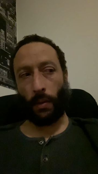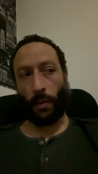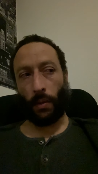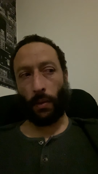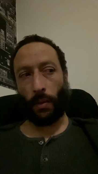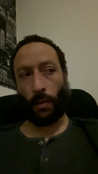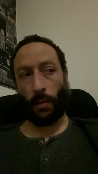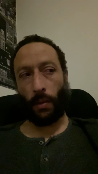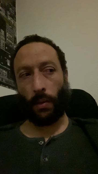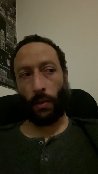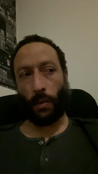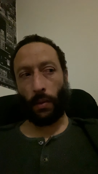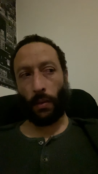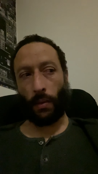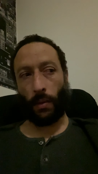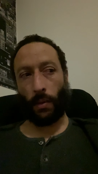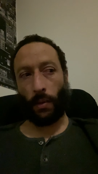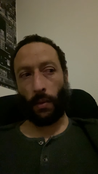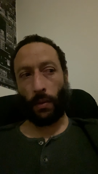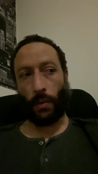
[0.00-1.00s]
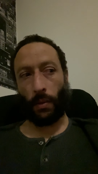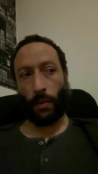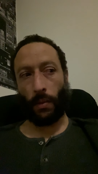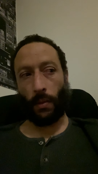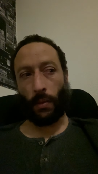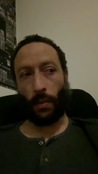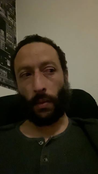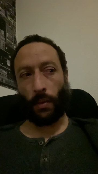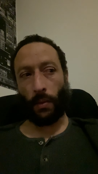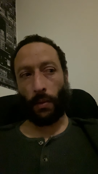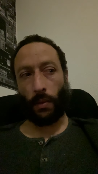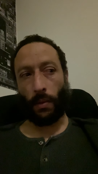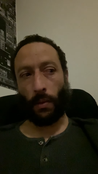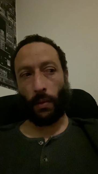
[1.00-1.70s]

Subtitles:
(silence)